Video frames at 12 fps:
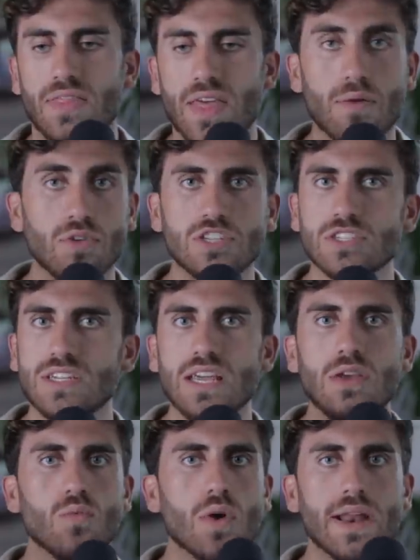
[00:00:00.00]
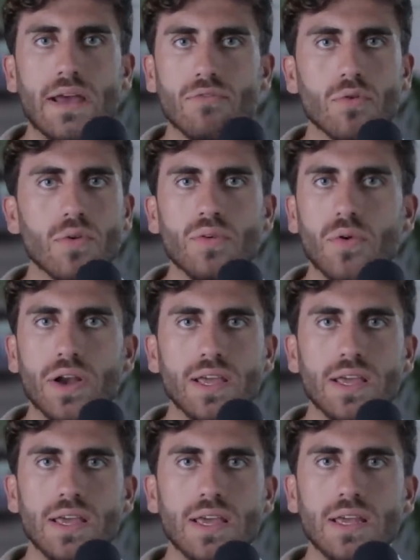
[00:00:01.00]
and we just eat whatever we want to
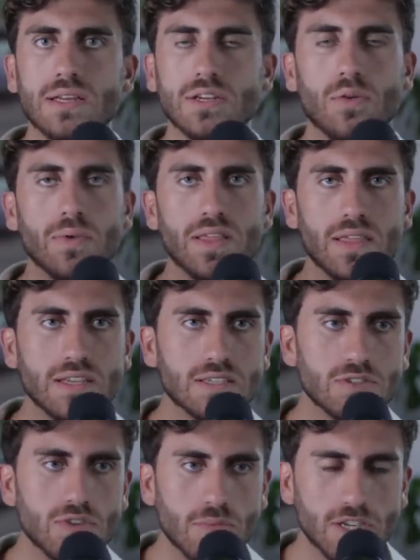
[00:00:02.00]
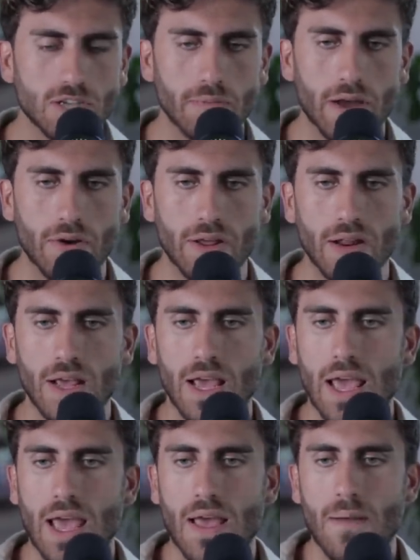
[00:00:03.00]
eat and nobody thinks too much about it.
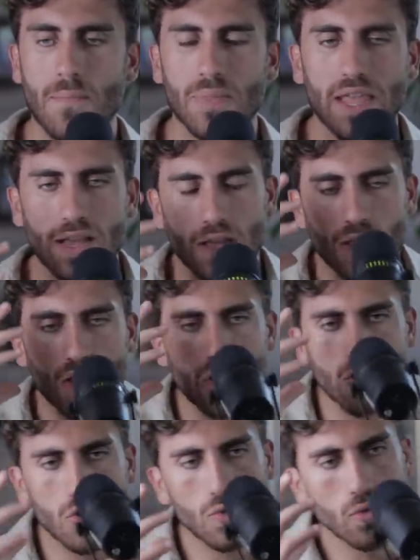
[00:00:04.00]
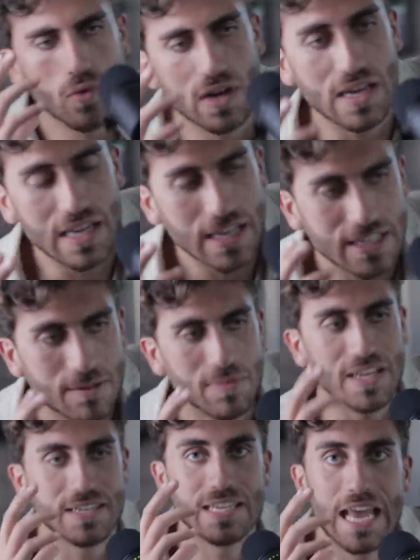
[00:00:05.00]
Like, you need to
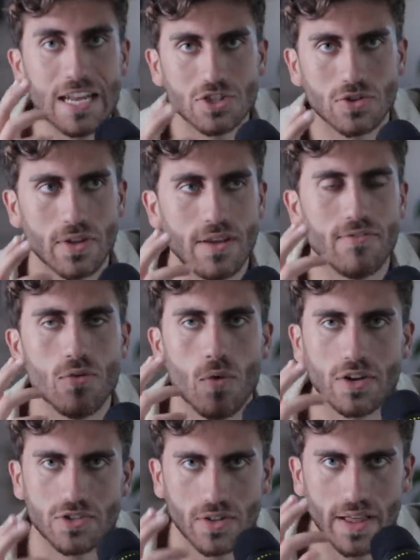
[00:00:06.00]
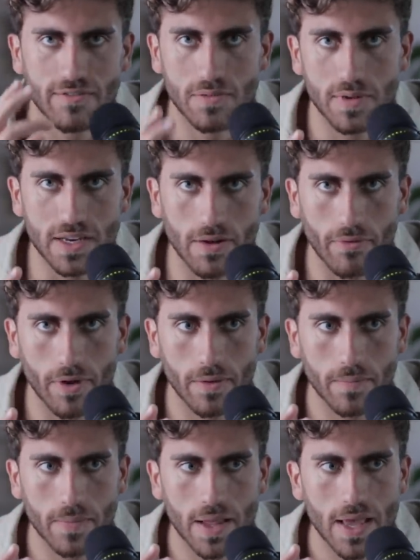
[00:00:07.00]
be intentional if you want your life to be
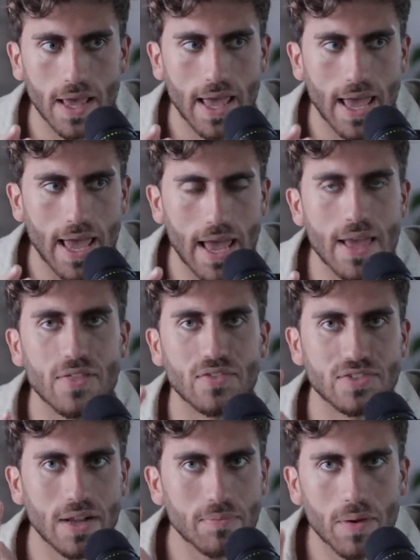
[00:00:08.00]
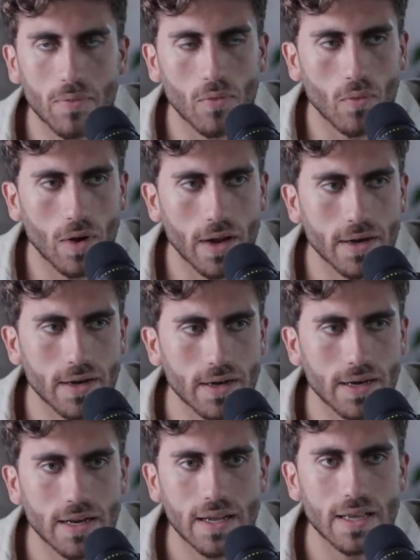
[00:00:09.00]
different. And step number one,
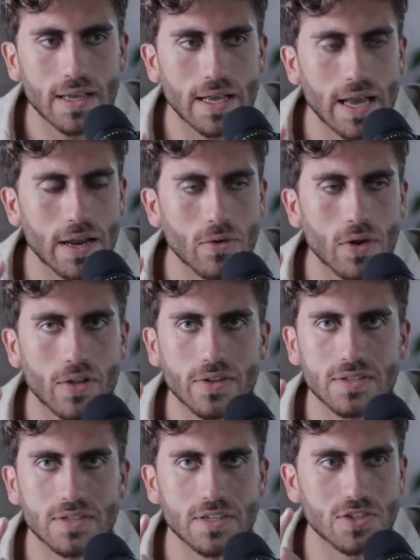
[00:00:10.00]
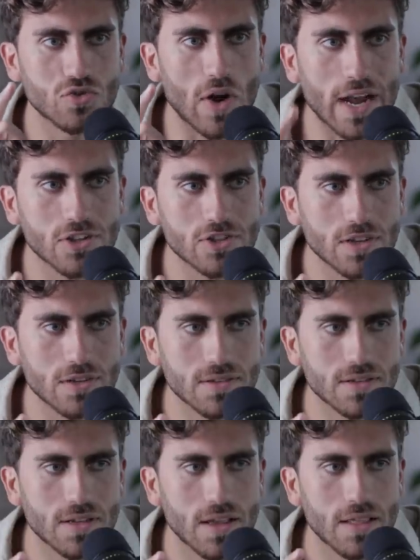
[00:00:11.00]
cut out all these
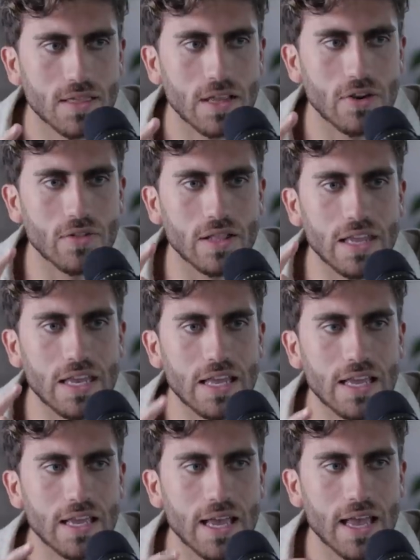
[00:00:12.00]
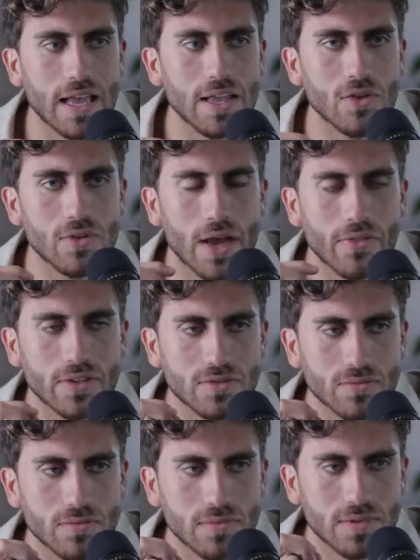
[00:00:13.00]
distractions that are leading you down
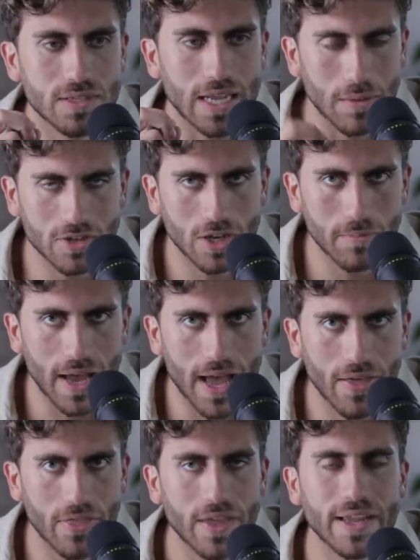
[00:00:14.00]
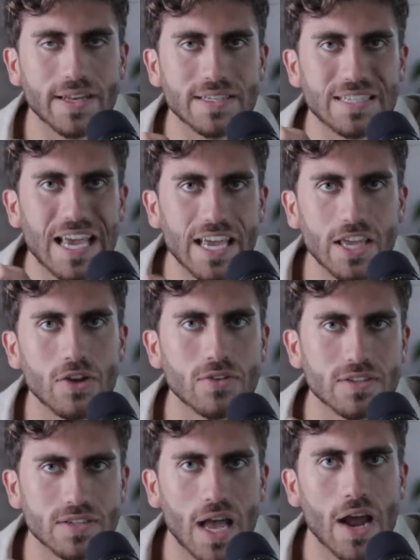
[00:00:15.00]
this damaging path and taking your
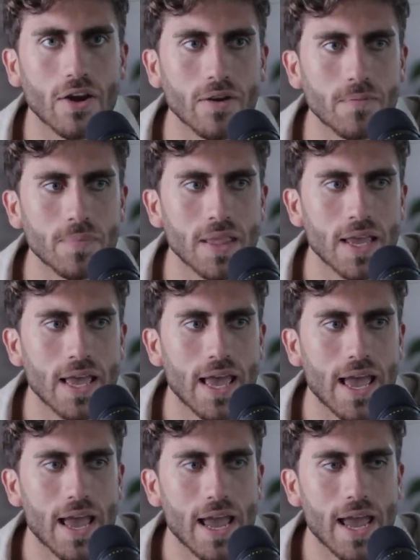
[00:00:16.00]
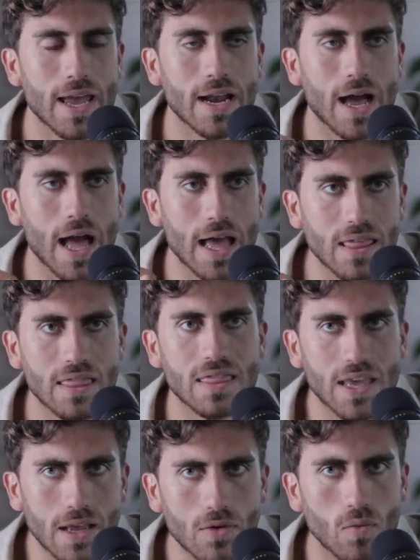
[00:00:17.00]
desire. And I
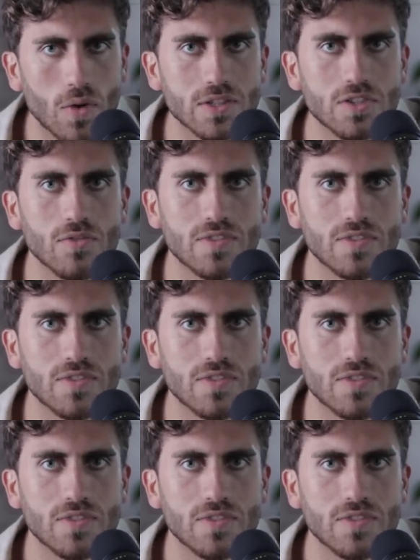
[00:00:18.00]
think once